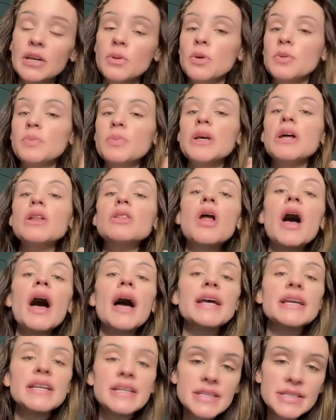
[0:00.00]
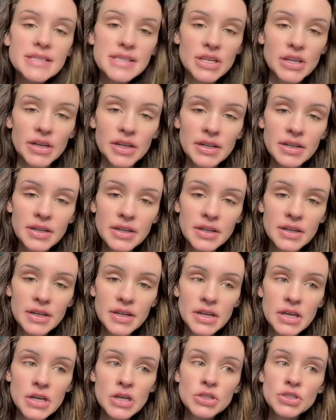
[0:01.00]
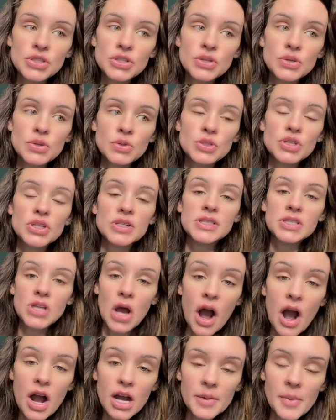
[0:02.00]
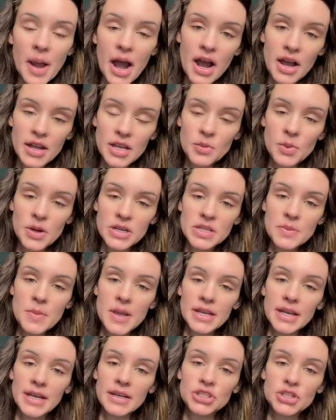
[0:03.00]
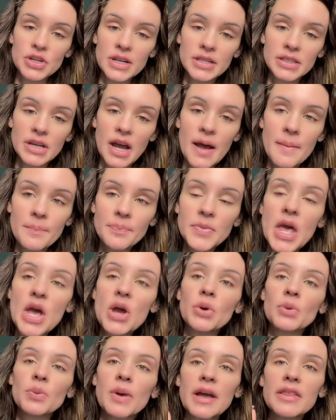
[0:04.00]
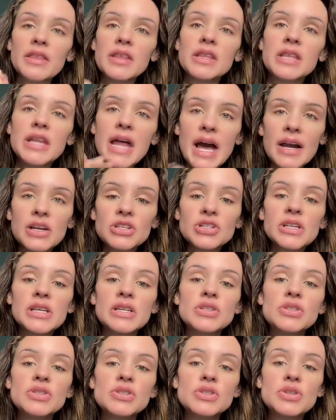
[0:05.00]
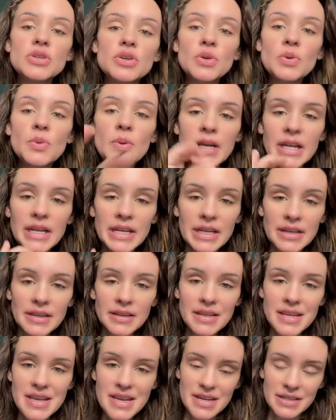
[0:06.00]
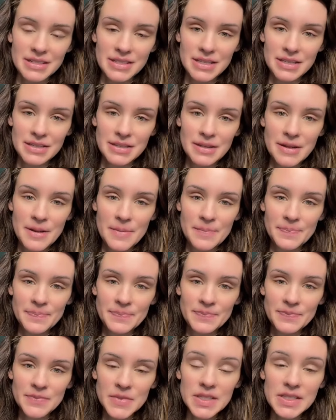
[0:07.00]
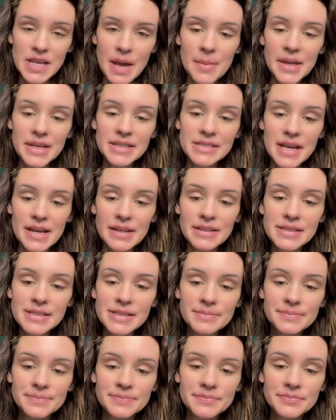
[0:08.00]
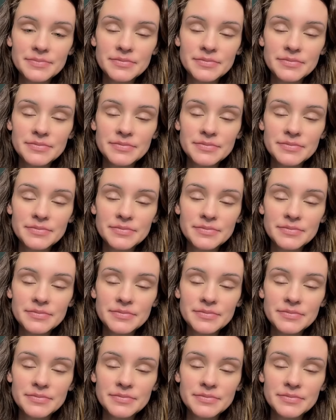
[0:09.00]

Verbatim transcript: It would be a lot easier to just talk about how you want to make extra income rather than actually doing it. Does that make sense?